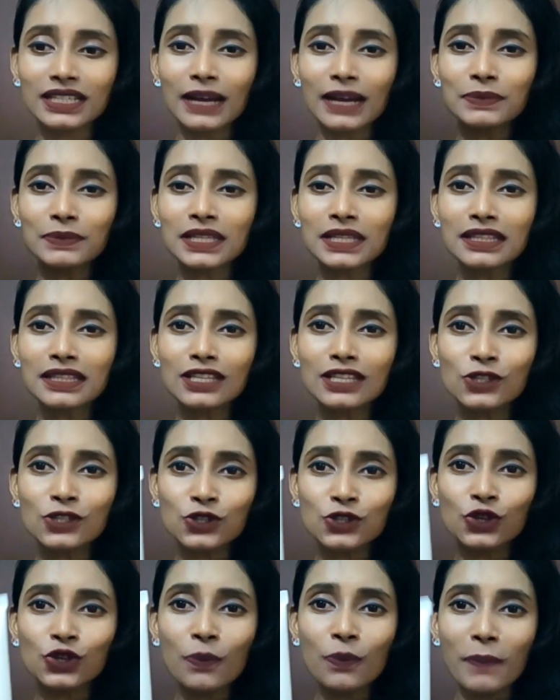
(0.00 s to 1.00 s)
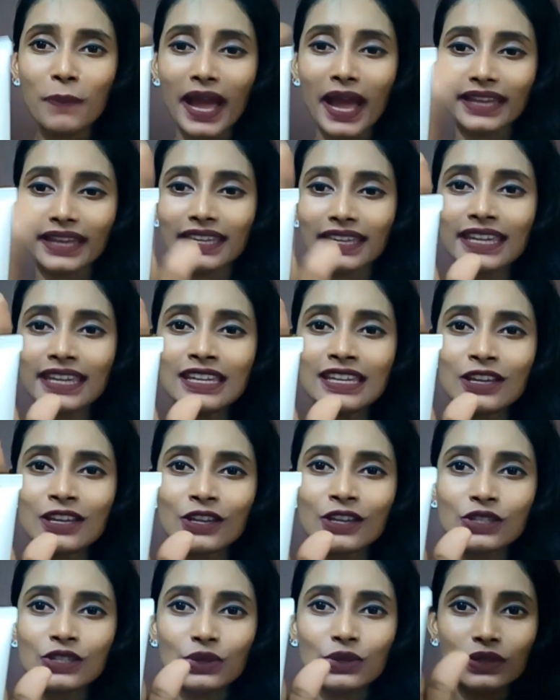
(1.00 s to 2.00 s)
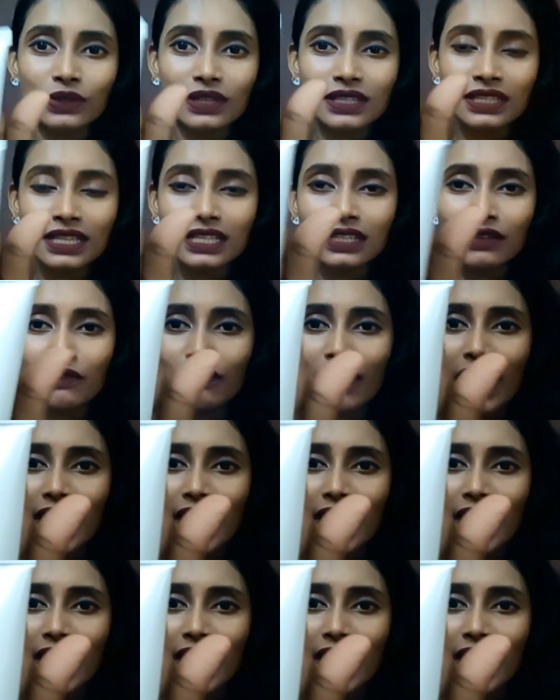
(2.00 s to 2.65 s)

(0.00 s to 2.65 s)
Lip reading: it comes in this tube packing. So this is a